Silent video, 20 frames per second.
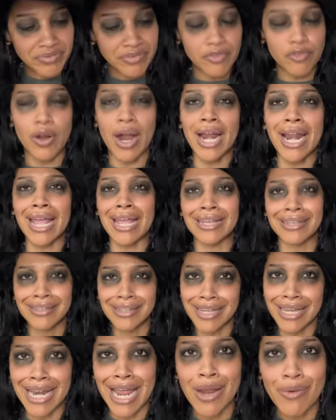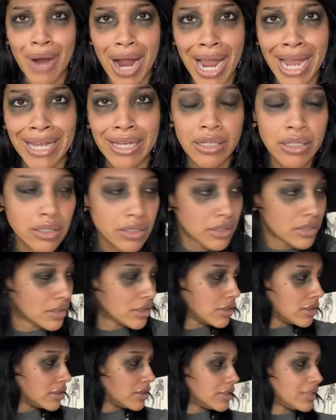Friday, it ain't right.
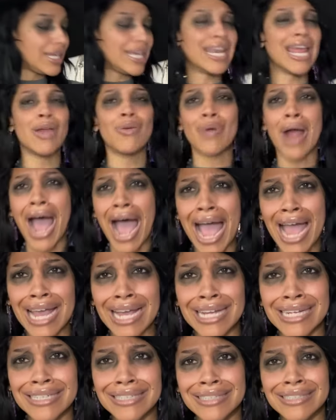It ain't right.